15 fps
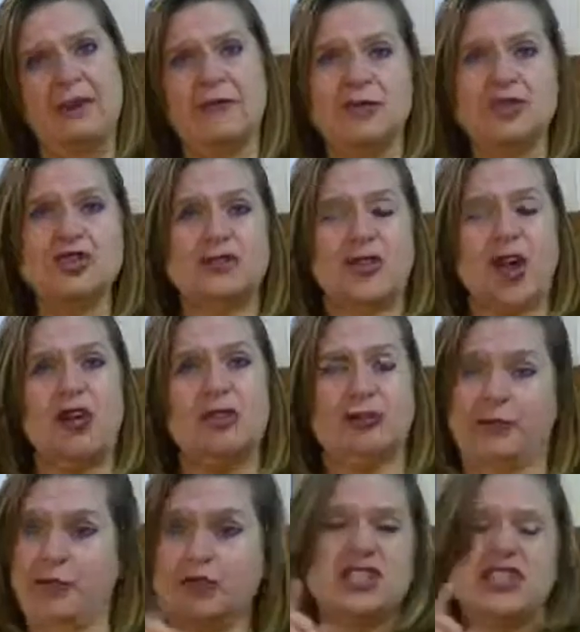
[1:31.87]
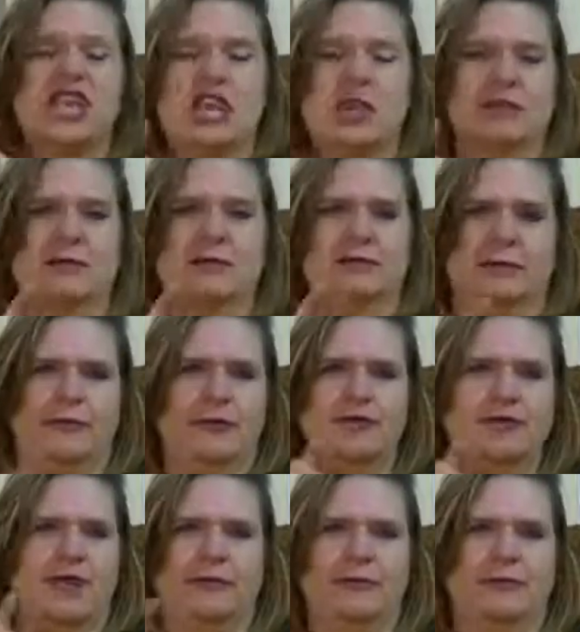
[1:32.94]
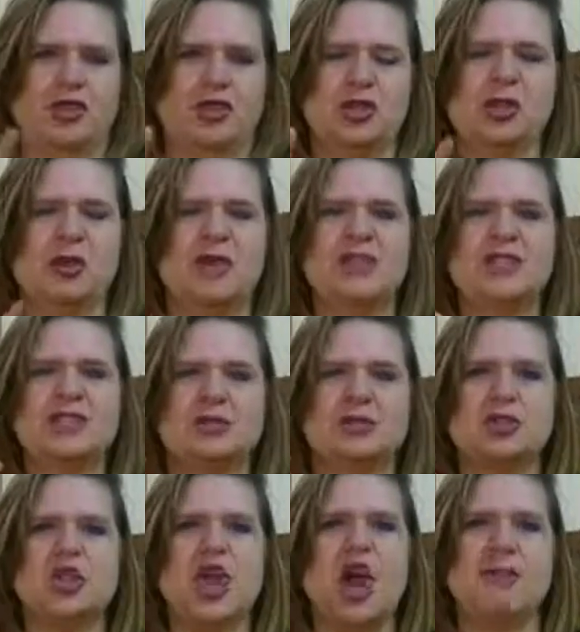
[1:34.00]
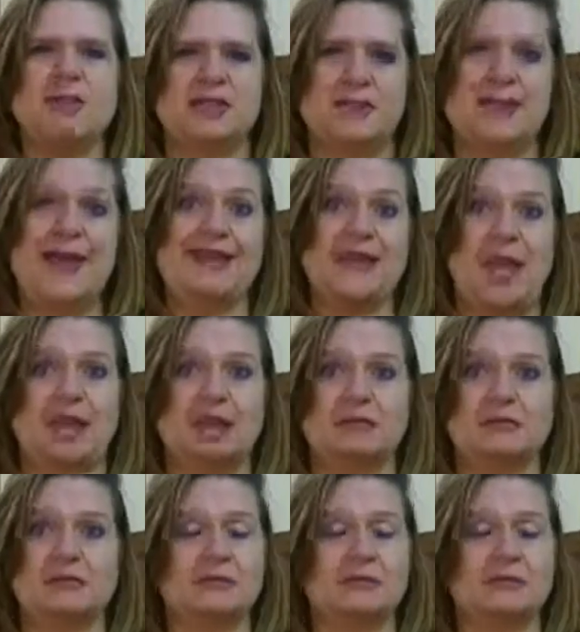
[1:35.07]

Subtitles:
First of all, the first thing for sure is to stop spending.